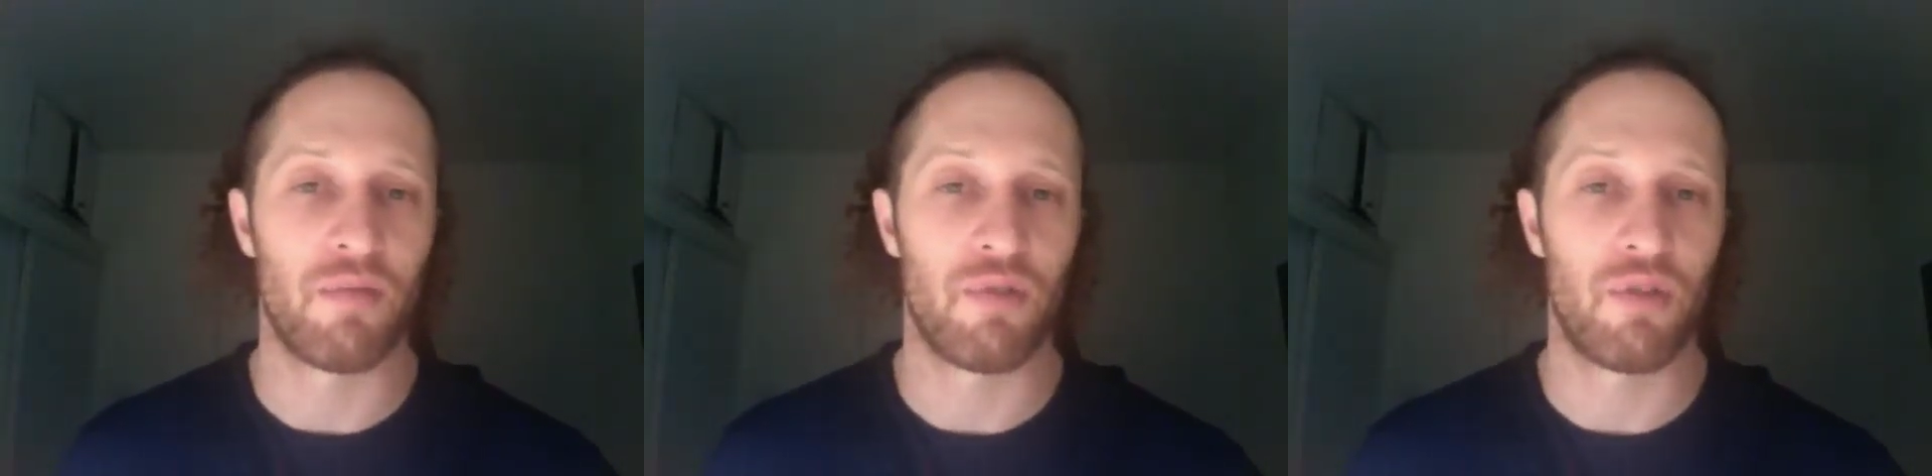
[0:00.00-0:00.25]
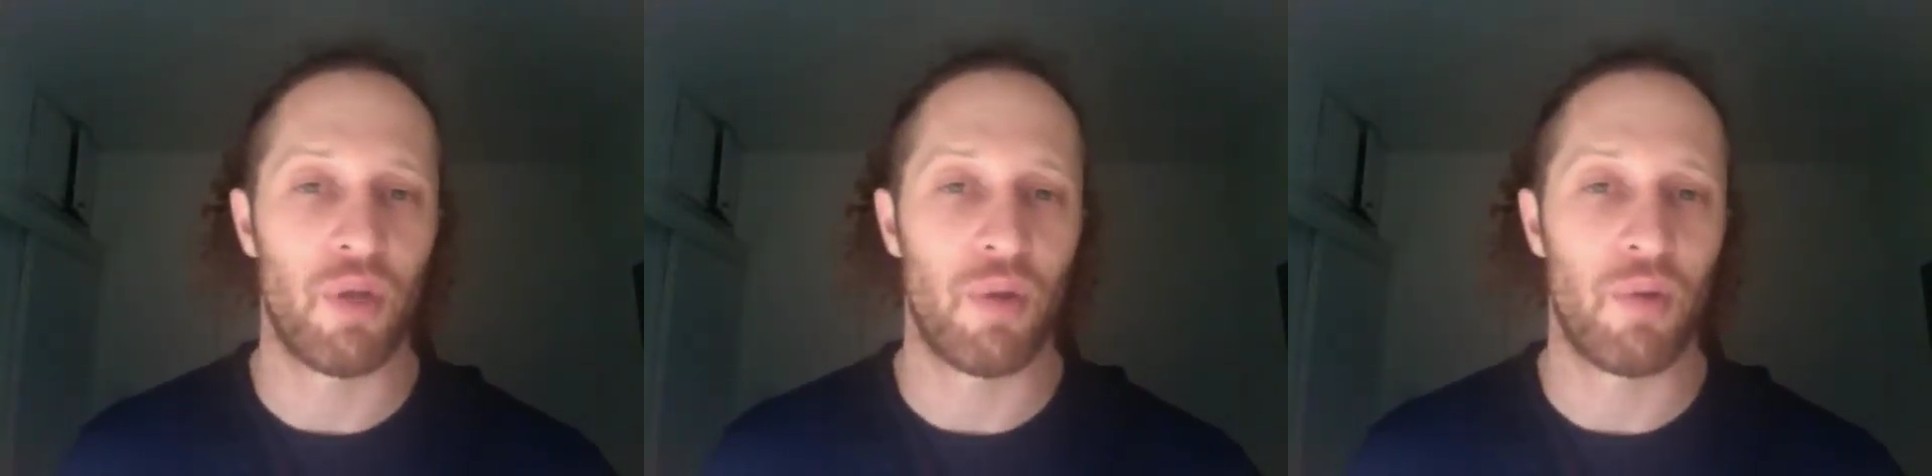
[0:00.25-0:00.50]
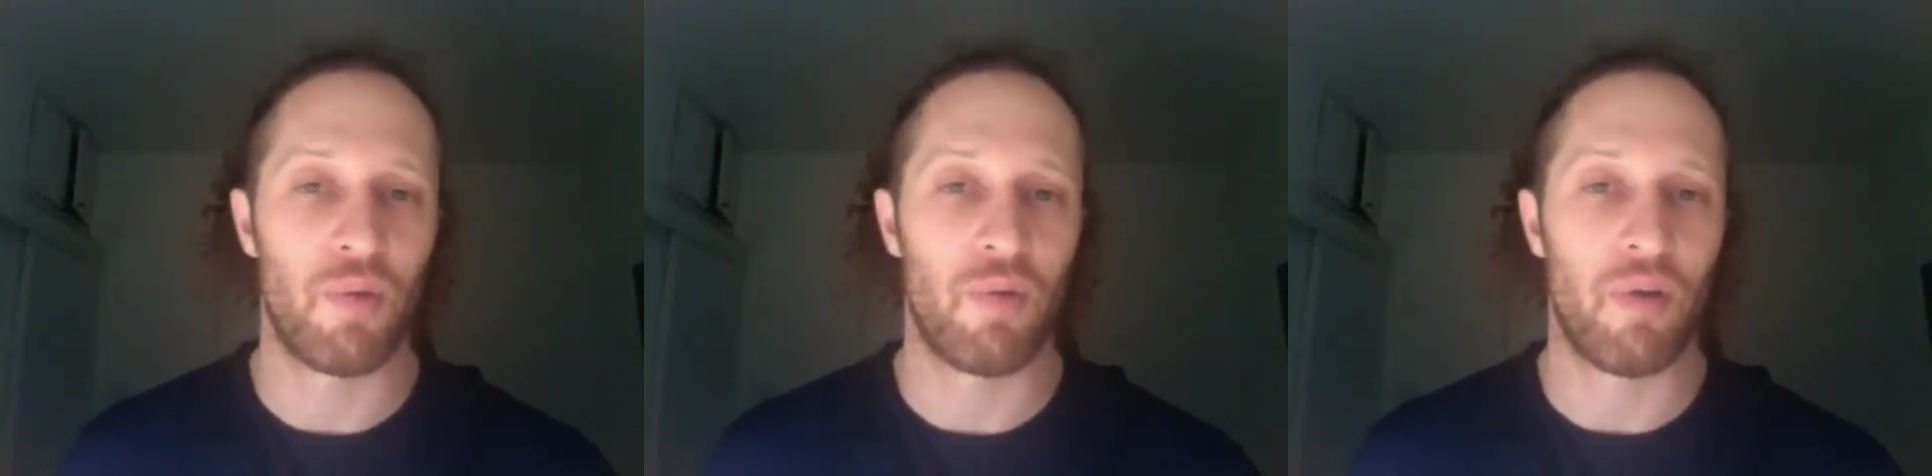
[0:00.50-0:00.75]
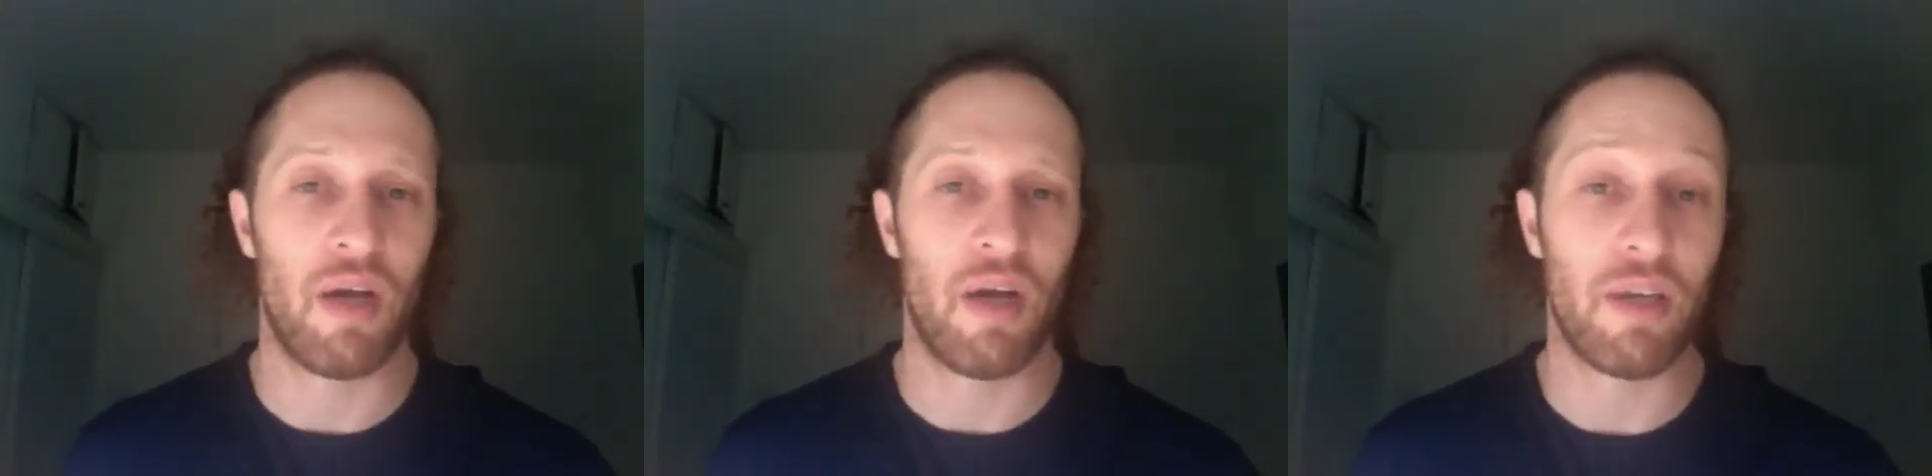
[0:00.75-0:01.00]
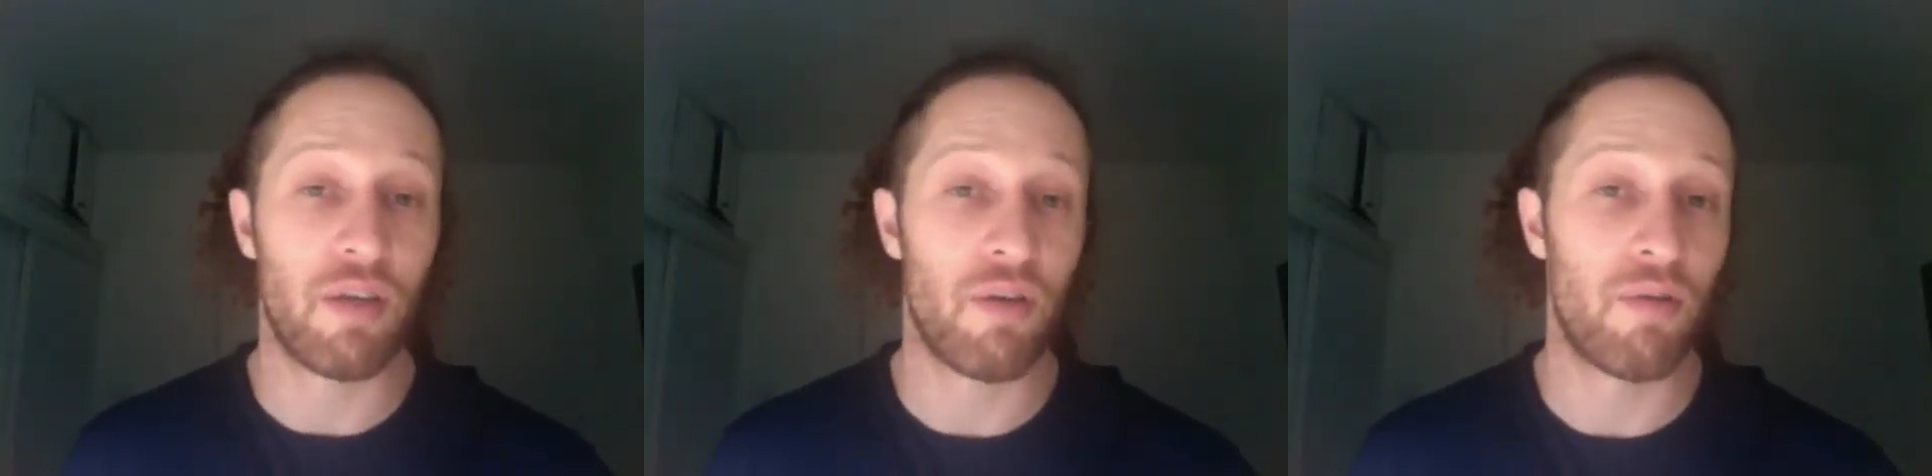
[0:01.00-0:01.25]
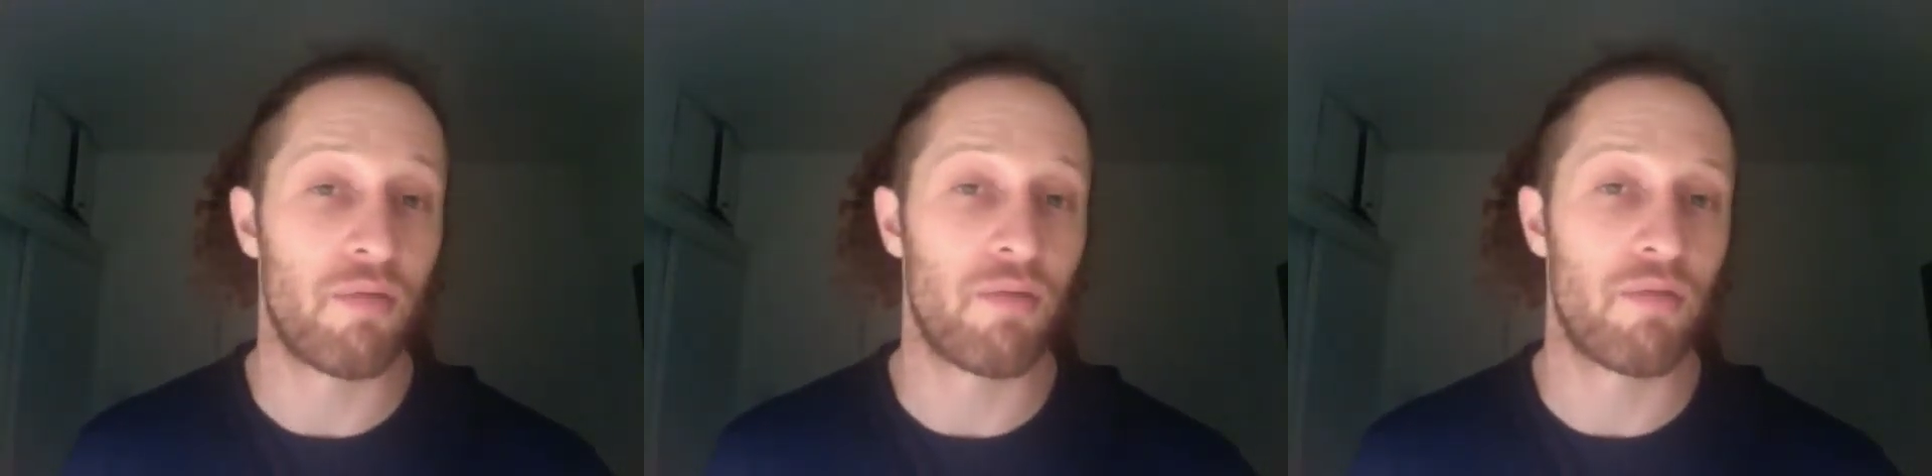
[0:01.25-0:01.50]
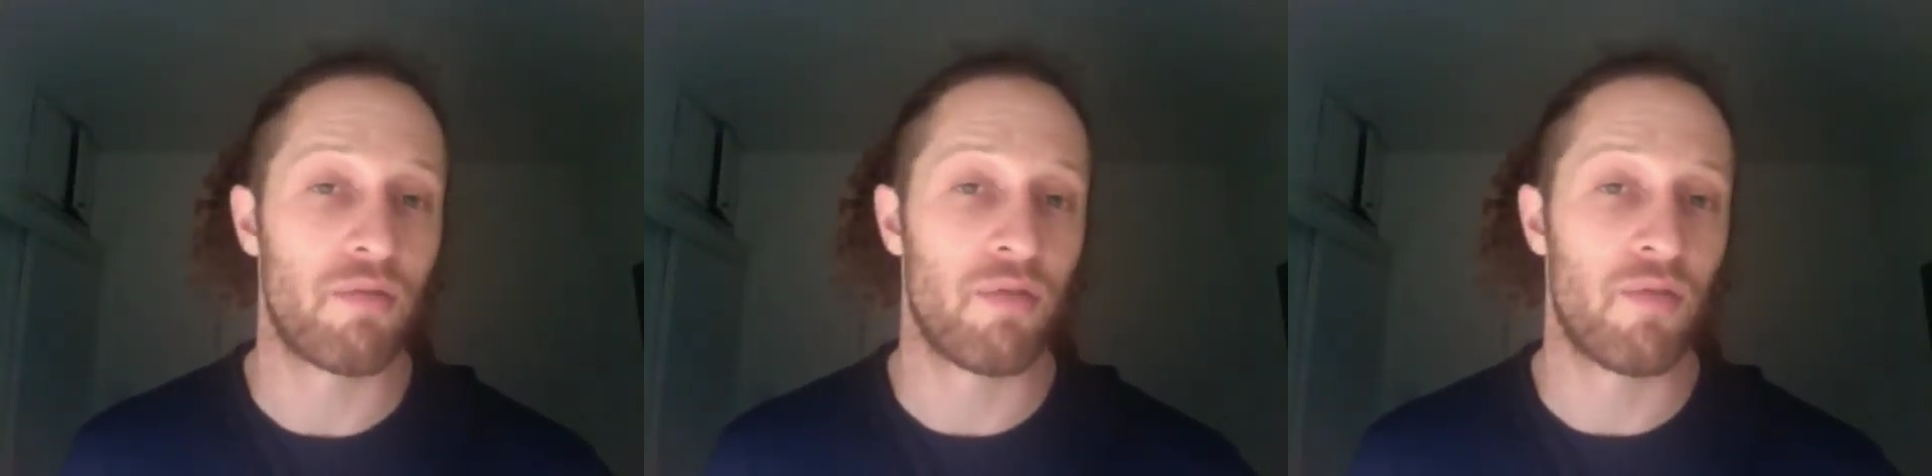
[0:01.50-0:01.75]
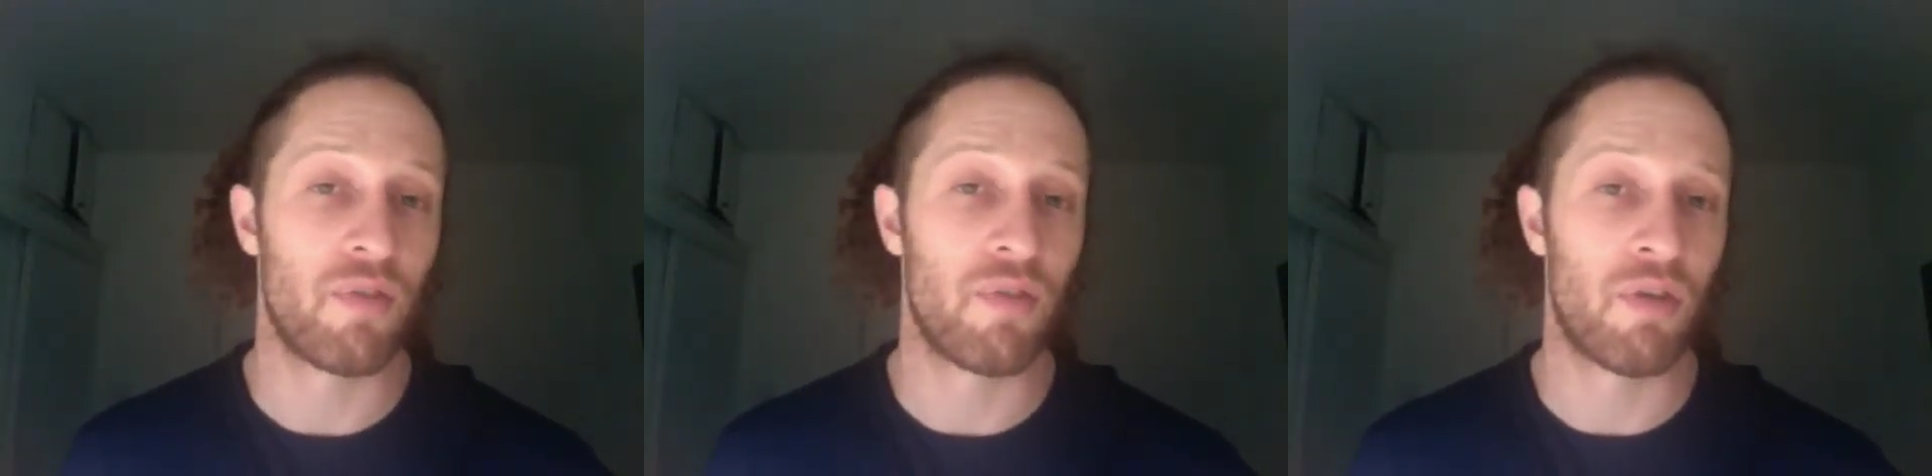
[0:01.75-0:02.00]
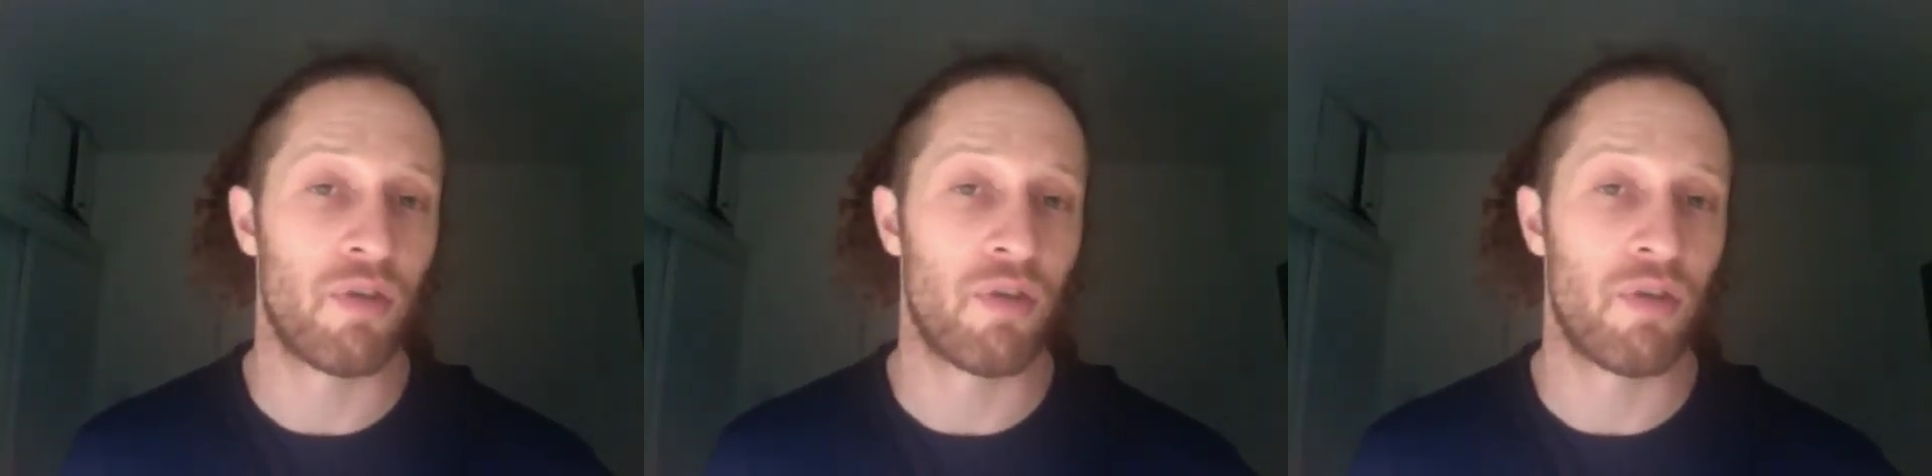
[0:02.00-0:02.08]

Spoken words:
So I go to visit